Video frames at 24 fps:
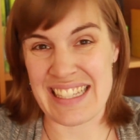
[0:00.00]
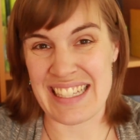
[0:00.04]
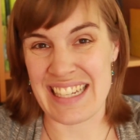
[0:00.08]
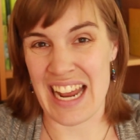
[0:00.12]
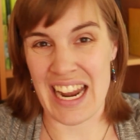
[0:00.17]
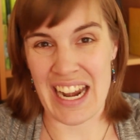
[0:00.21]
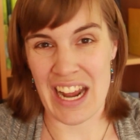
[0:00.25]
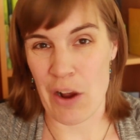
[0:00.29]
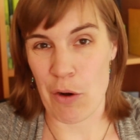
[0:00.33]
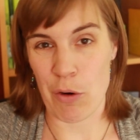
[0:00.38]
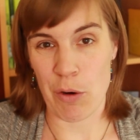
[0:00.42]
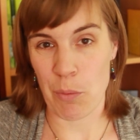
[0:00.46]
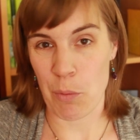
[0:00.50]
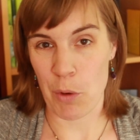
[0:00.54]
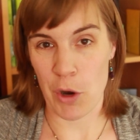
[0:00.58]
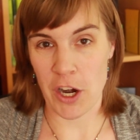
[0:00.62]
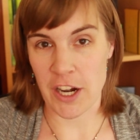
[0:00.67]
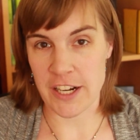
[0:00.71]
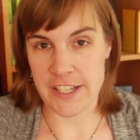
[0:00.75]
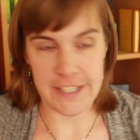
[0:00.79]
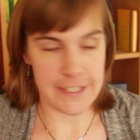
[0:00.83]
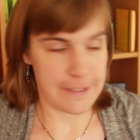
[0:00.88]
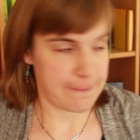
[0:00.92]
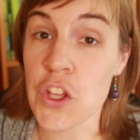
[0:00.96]
it's not how it
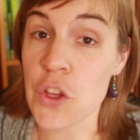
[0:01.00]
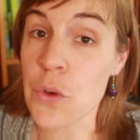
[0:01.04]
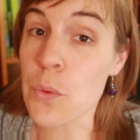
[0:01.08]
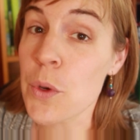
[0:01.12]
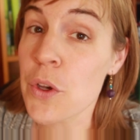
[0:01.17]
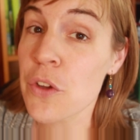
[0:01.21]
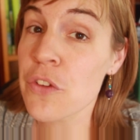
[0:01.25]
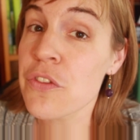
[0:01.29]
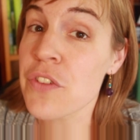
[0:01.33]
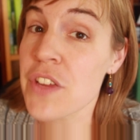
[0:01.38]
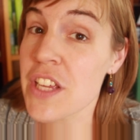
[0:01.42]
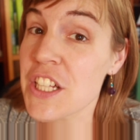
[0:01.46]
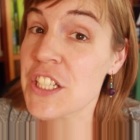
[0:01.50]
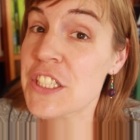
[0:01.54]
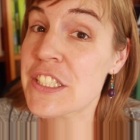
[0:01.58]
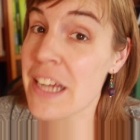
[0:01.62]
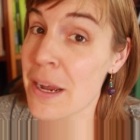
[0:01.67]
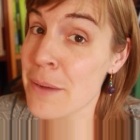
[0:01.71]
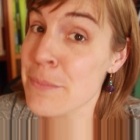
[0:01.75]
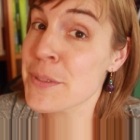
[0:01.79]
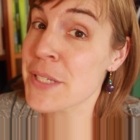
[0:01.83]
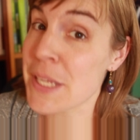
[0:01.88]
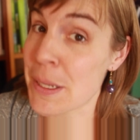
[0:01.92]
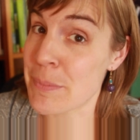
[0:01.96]
works. You will feel
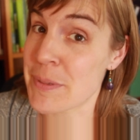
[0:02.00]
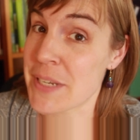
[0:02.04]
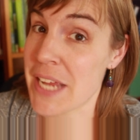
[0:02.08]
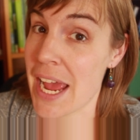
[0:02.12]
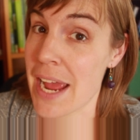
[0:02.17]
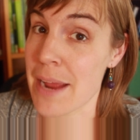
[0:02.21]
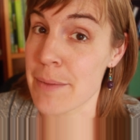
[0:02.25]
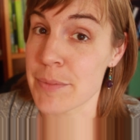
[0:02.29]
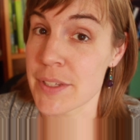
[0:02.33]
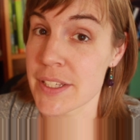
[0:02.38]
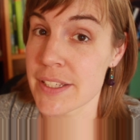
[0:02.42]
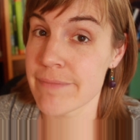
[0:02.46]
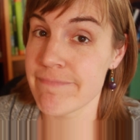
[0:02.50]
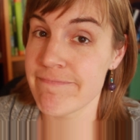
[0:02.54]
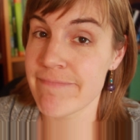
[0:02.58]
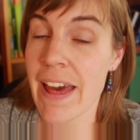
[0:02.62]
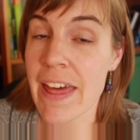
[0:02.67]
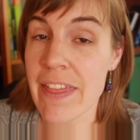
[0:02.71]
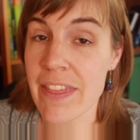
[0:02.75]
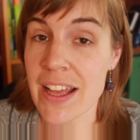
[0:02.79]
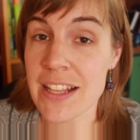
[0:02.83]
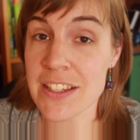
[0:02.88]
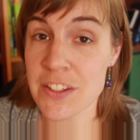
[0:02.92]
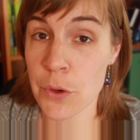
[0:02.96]
dumb sometimes,
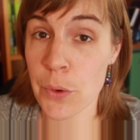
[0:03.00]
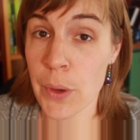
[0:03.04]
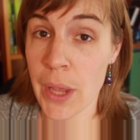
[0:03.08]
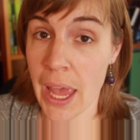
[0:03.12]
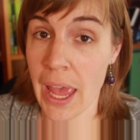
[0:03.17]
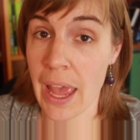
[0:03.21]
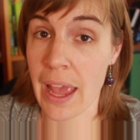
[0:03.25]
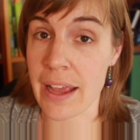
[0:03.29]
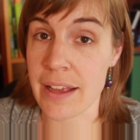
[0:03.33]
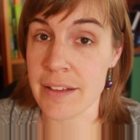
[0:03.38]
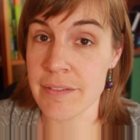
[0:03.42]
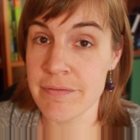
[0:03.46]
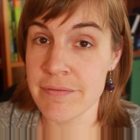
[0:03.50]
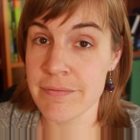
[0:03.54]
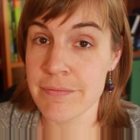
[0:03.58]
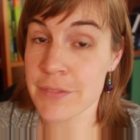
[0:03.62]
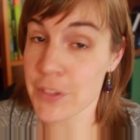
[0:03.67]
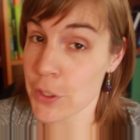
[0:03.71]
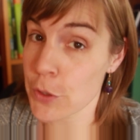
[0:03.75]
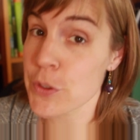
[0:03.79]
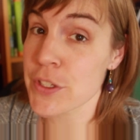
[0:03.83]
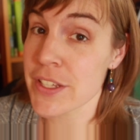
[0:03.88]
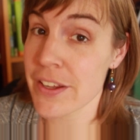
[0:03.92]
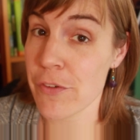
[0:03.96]
and that's okay.
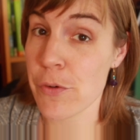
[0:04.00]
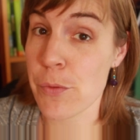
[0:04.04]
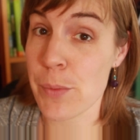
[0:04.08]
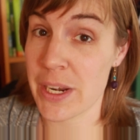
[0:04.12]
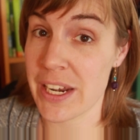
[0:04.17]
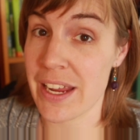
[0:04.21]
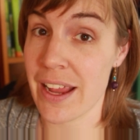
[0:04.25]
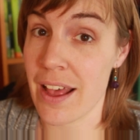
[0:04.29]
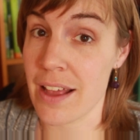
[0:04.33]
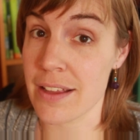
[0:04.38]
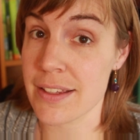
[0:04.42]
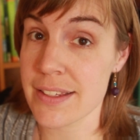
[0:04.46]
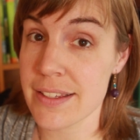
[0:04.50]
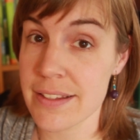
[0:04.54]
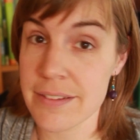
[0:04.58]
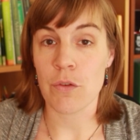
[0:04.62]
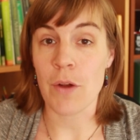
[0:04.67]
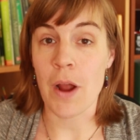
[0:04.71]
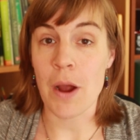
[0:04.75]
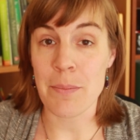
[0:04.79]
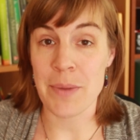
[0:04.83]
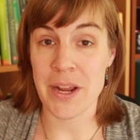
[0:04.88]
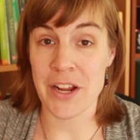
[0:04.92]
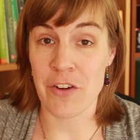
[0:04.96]
So does everybody else.
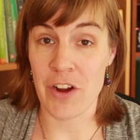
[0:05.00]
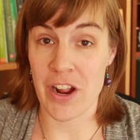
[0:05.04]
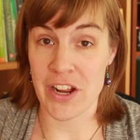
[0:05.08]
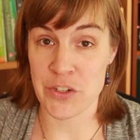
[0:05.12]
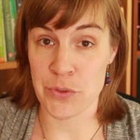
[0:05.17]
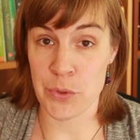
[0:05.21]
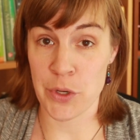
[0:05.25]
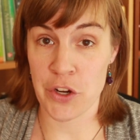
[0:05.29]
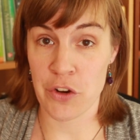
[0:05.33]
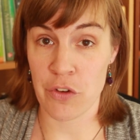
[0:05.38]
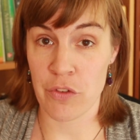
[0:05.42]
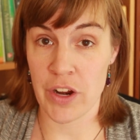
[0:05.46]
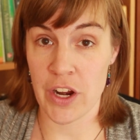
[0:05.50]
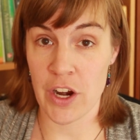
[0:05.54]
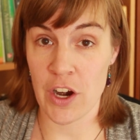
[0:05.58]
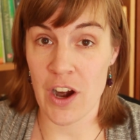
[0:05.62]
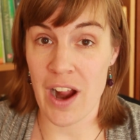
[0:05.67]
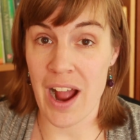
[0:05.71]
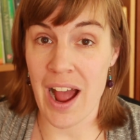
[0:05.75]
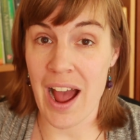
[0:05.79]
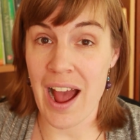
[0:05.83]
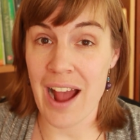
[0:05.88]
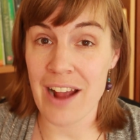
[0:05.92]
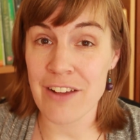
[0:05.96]
Throughout my graduate
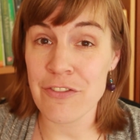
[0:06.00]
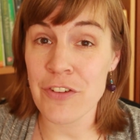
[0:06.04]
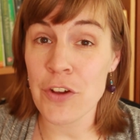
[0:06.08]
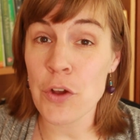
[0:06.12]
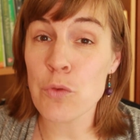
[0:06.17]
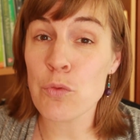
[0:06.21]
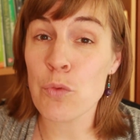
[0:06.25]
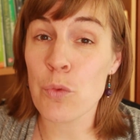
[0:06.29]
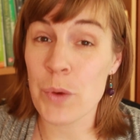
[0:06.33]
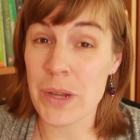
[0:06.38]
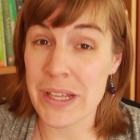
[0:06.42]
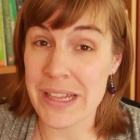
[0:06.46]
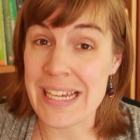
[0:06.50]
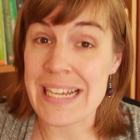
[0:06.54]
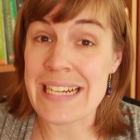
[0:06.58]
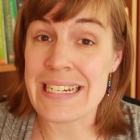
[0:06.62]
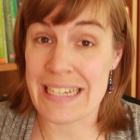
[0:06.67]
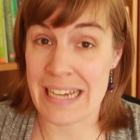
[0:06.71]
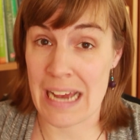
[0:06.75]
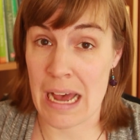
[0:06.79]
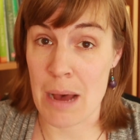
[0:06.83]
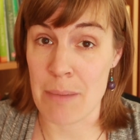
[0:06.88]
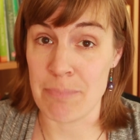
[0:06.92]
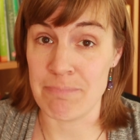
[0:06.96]
career, I felt really
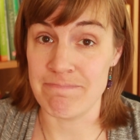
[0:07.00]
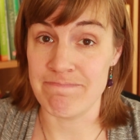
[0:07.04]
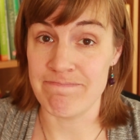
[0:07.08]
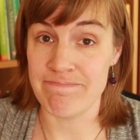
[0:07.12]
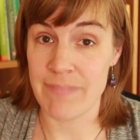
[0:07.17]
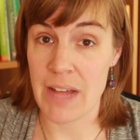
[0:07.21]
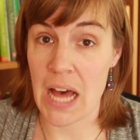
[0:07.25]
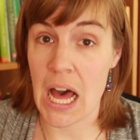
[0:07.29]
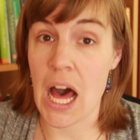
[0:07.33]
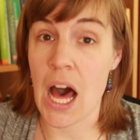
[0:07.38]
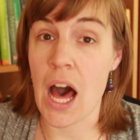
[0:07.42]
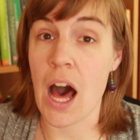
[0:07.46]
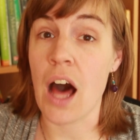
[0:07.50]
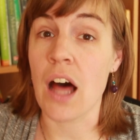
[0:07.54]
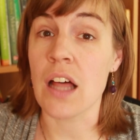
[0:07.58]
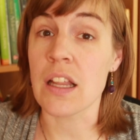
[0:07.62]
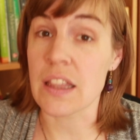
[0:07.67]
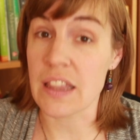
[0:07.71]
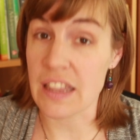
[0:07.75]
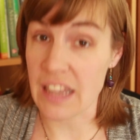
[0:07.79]
dumb a